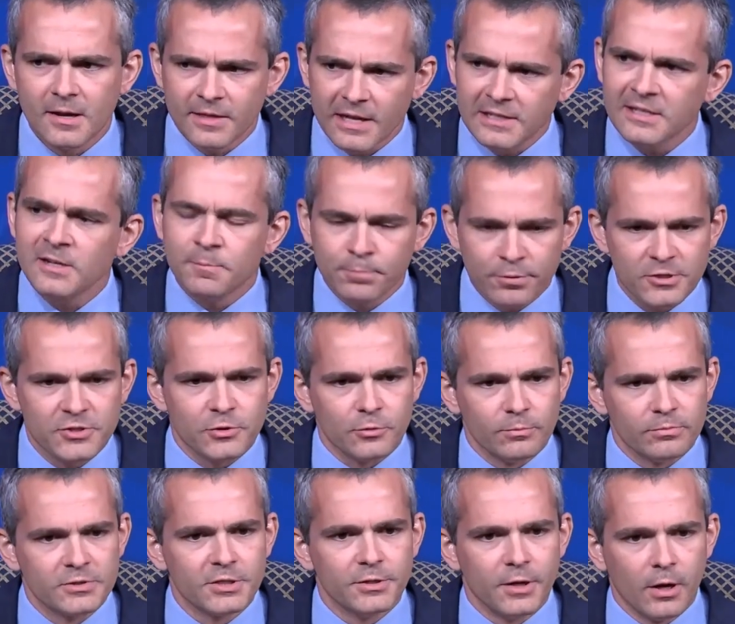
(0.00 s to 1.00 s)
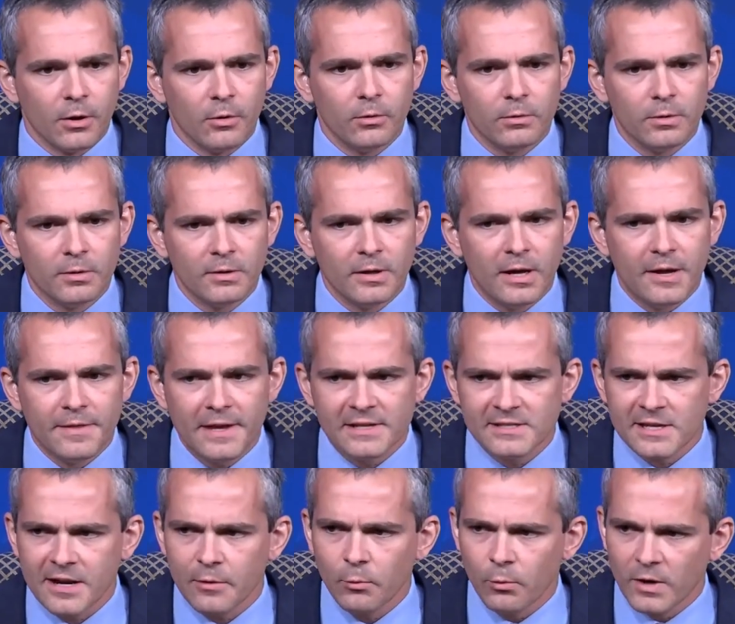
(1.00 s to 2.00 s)
They did presume to know, and they
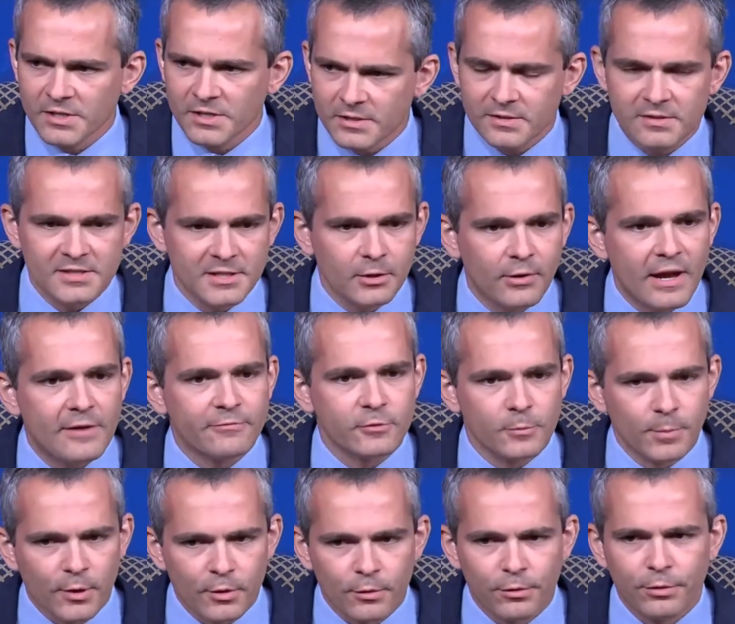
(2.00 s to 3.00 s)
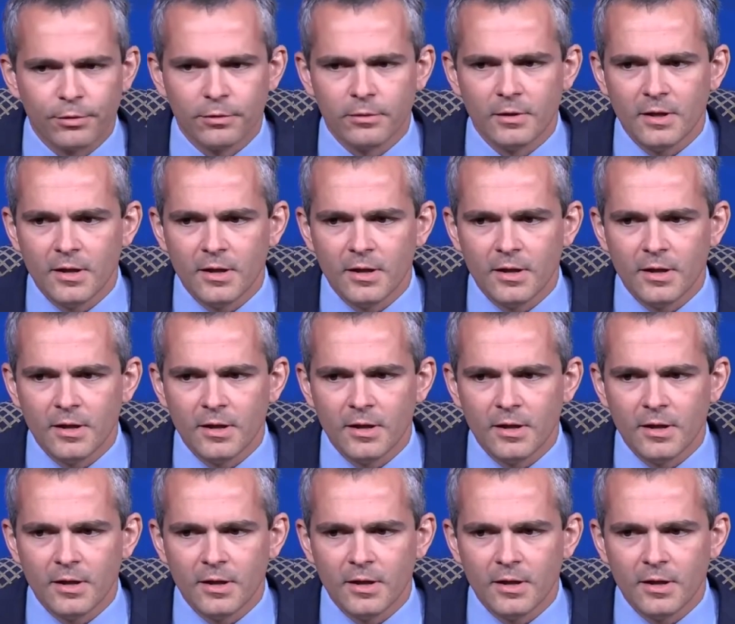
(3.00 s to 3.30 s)
said it wasn't until after birth.